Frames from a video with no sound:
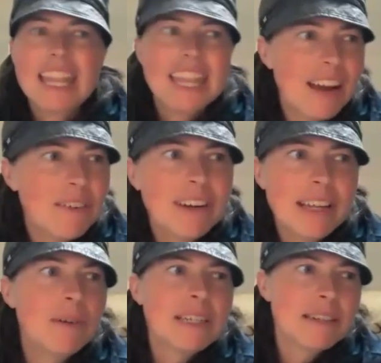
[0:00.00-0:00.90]
that
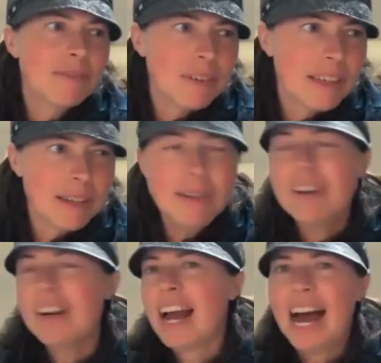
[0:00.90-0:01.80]
really wasn't for
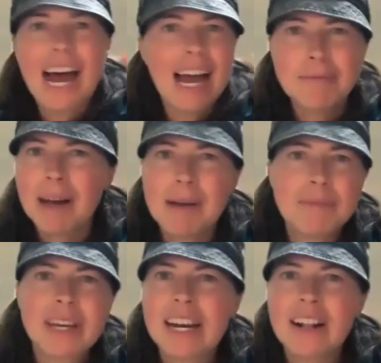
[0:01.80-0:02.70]
you.
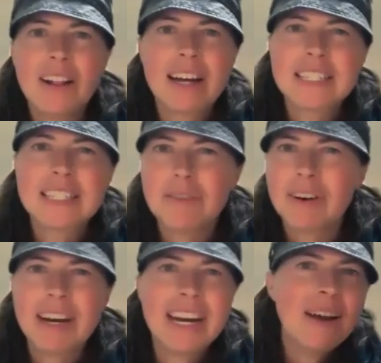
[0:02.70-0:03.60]
I'm looking at a lot of stuff
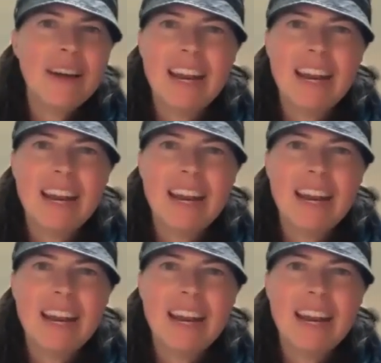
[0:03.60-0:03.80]
right now,